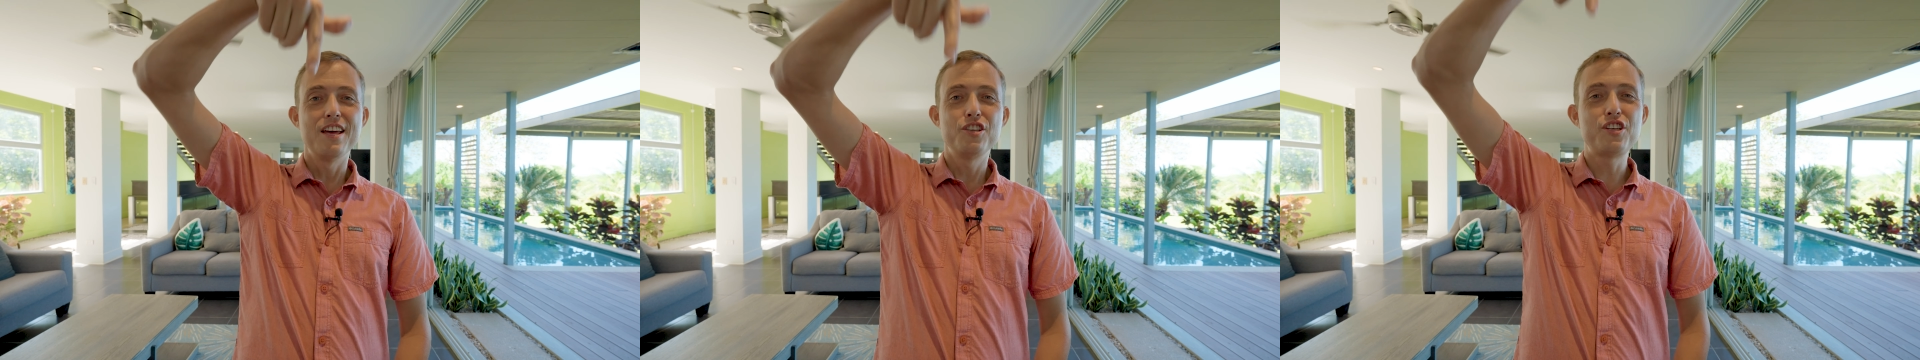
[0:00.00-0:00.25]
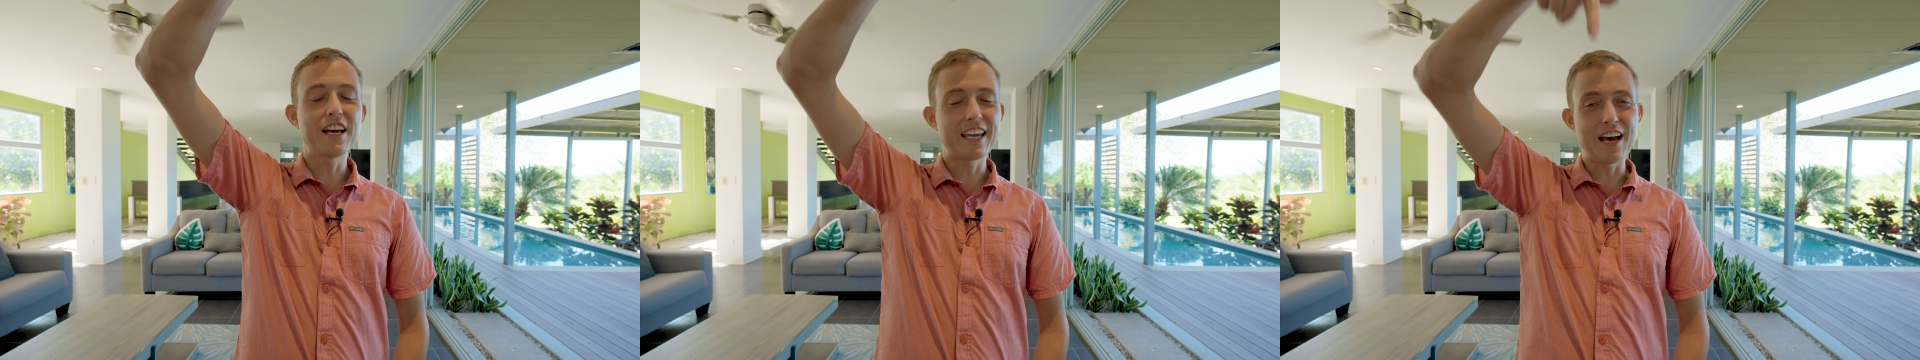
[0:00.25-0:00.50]

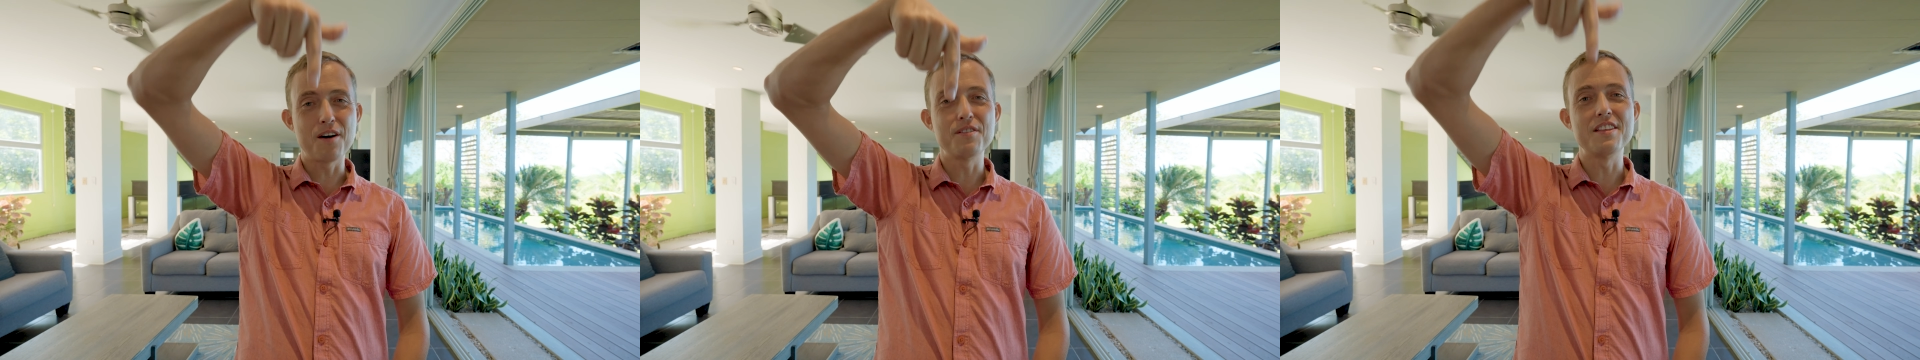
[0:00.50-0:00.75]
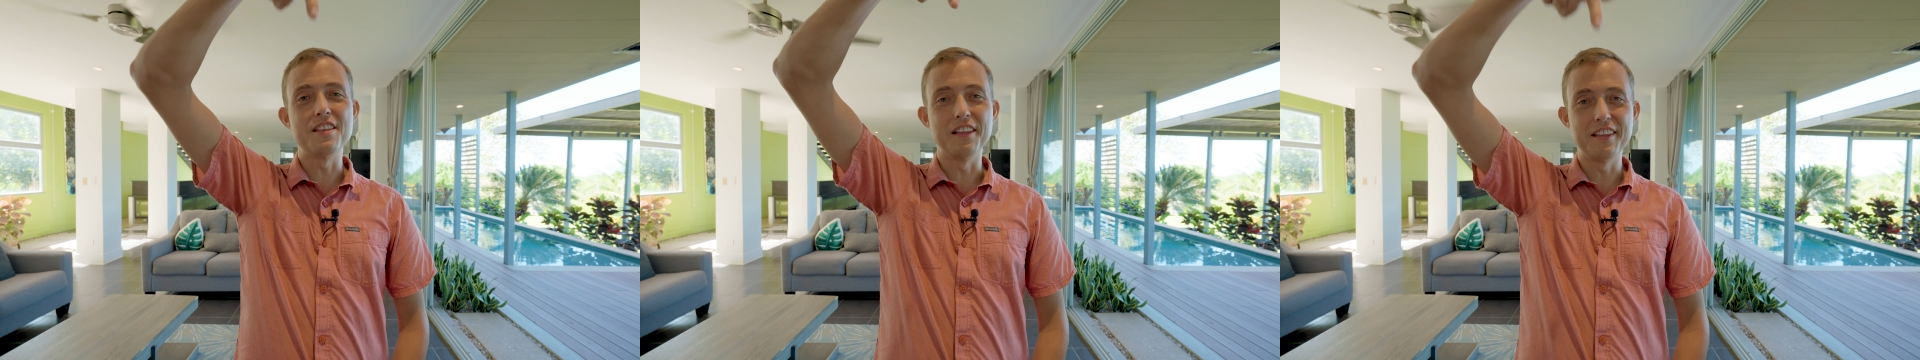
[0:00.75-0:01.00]
check
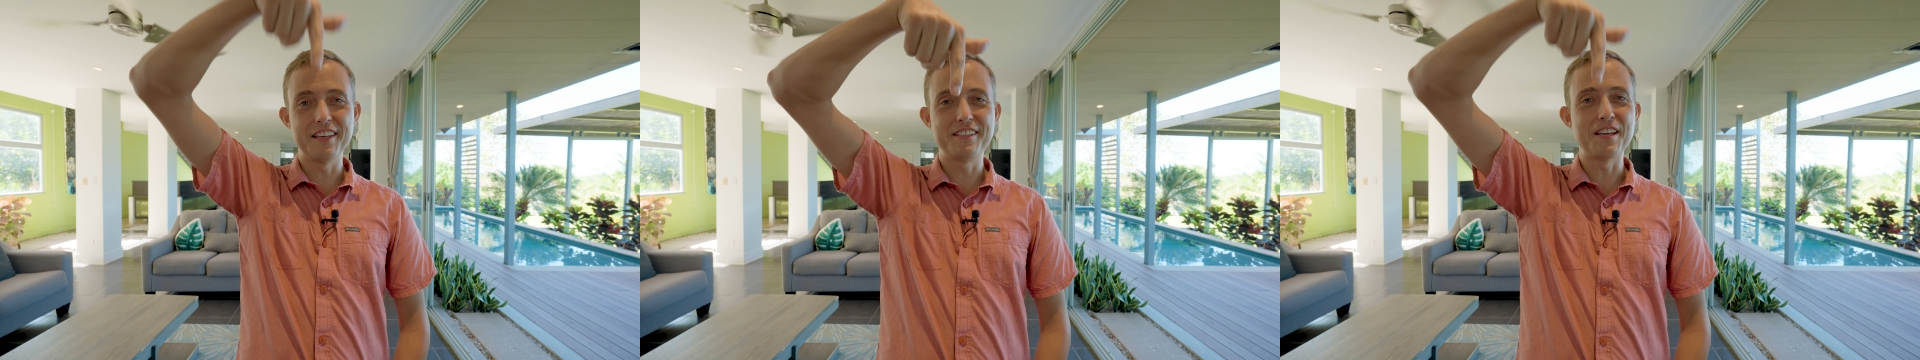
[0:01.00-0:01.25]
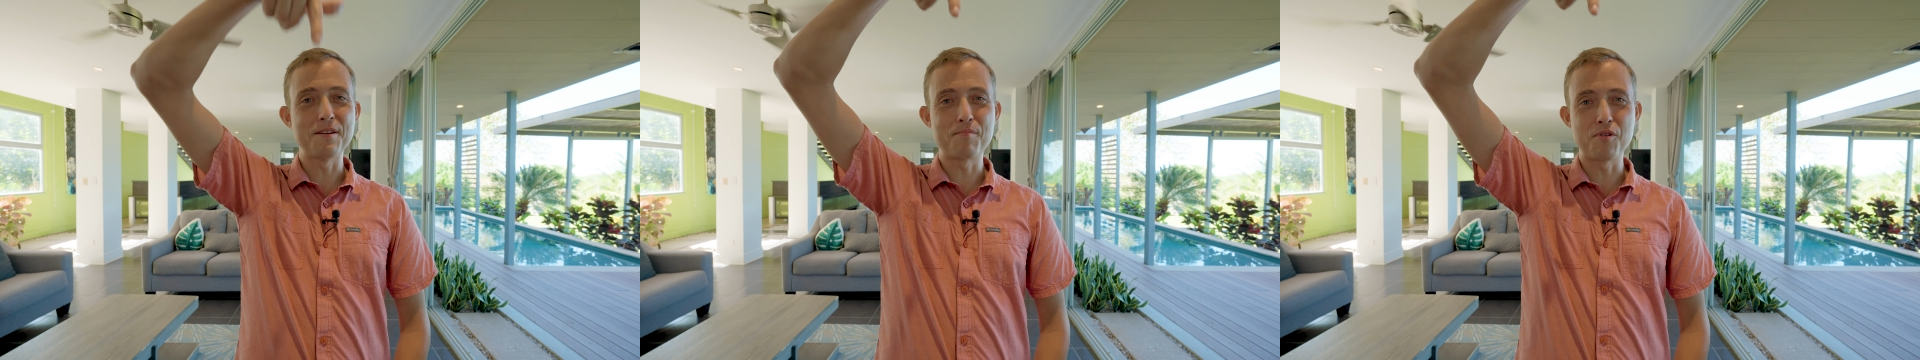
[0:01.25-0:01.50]
out the
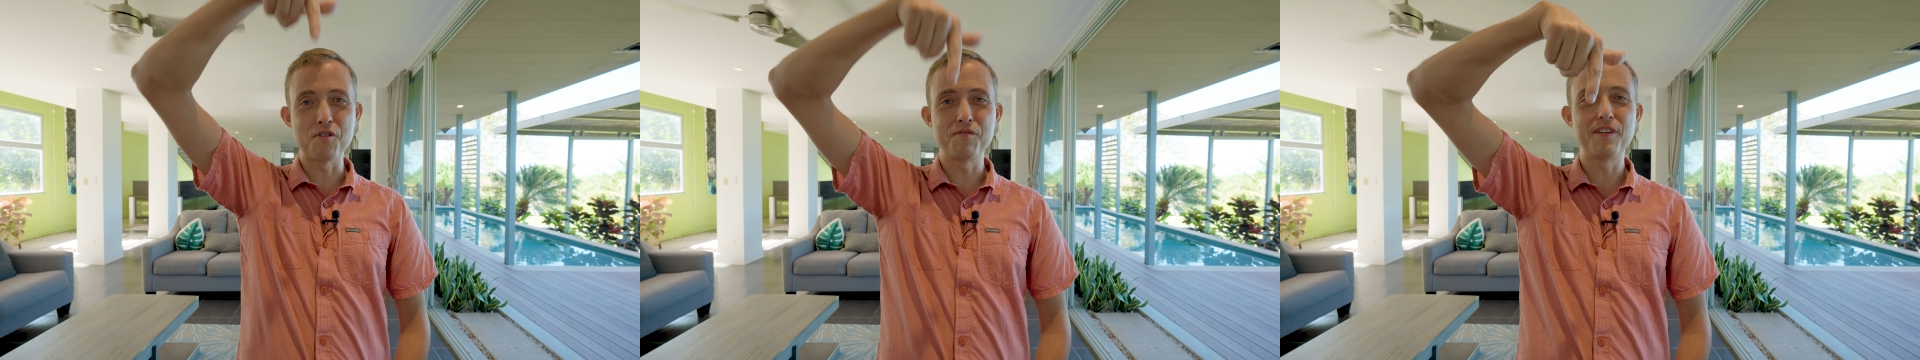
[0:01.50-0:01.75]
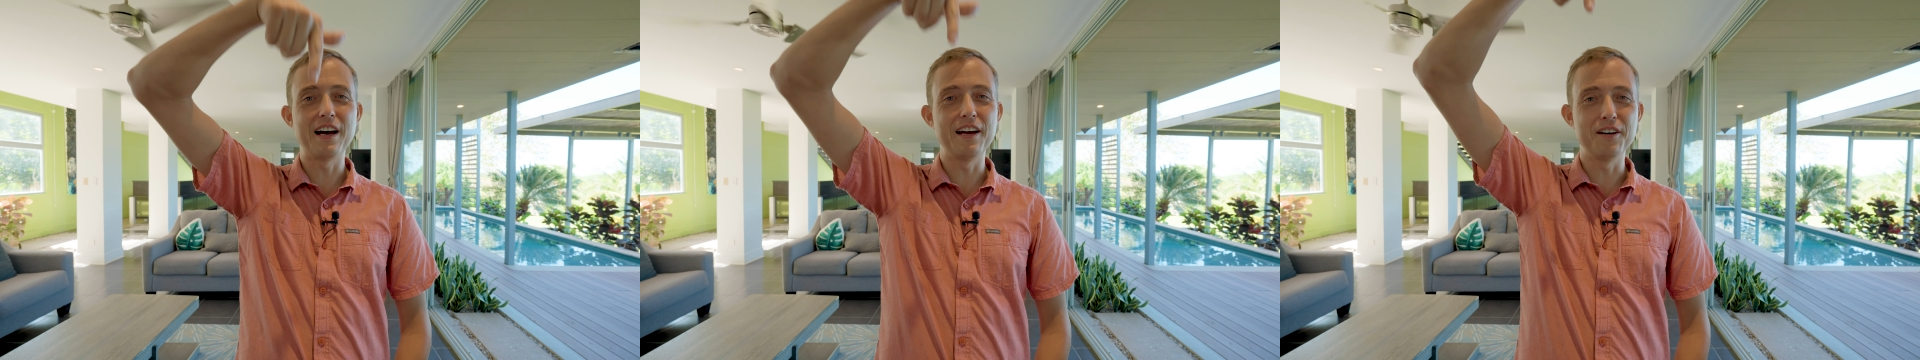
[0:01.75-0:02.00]
listing
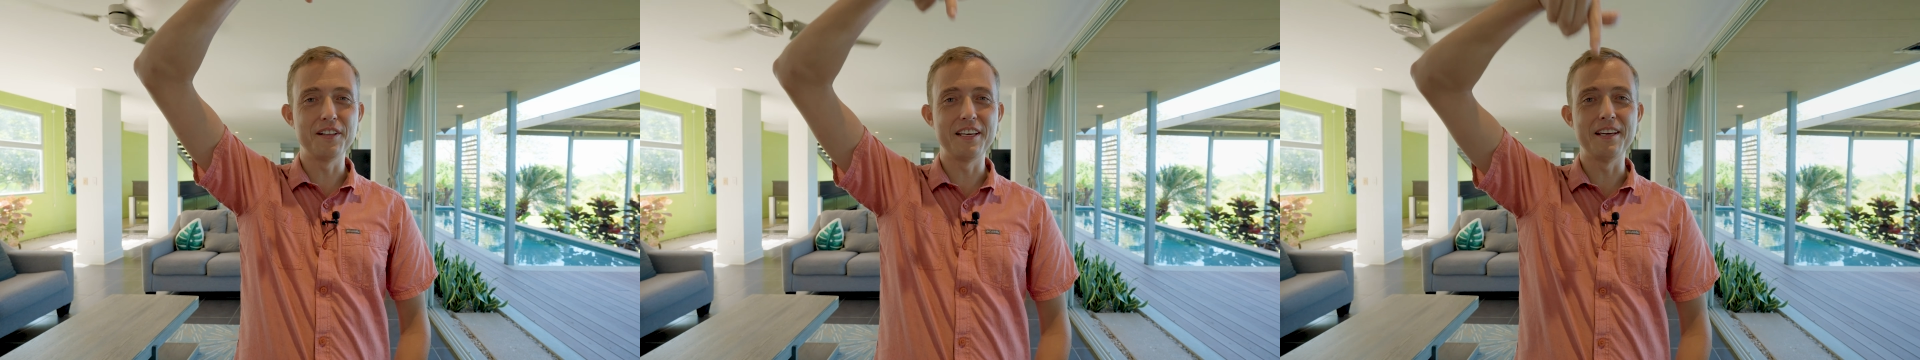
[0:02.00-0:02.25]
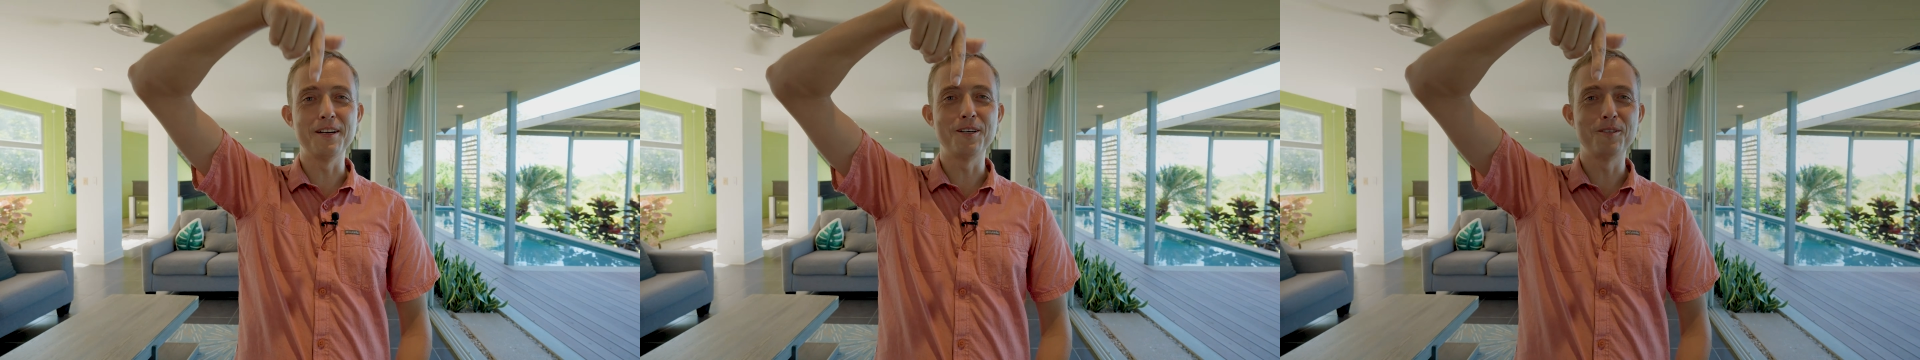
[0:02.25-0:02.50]
profile
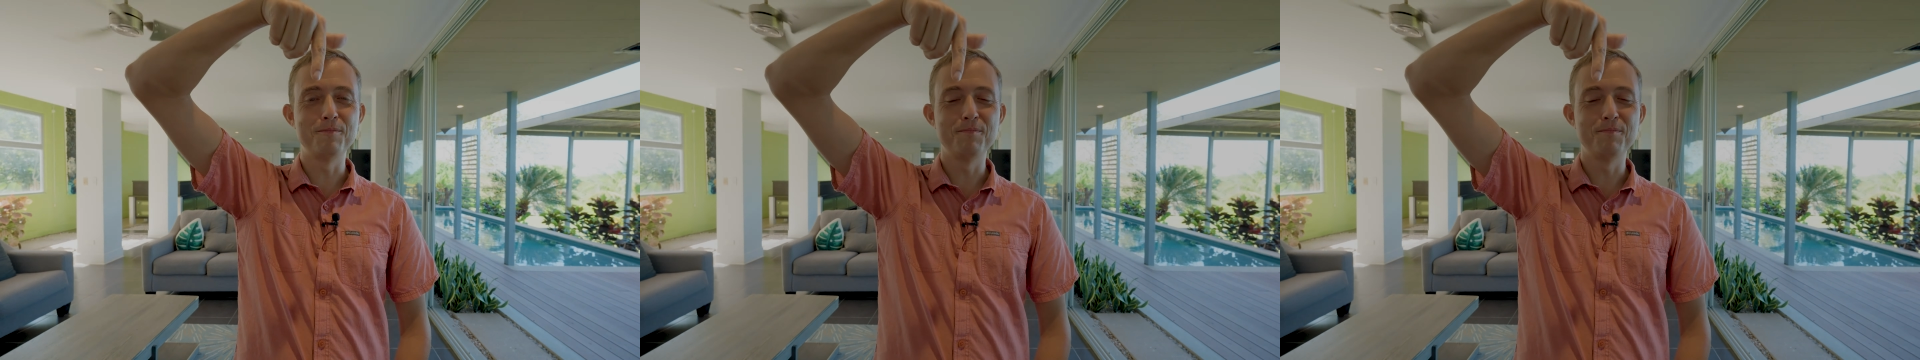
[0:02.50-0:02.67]
here.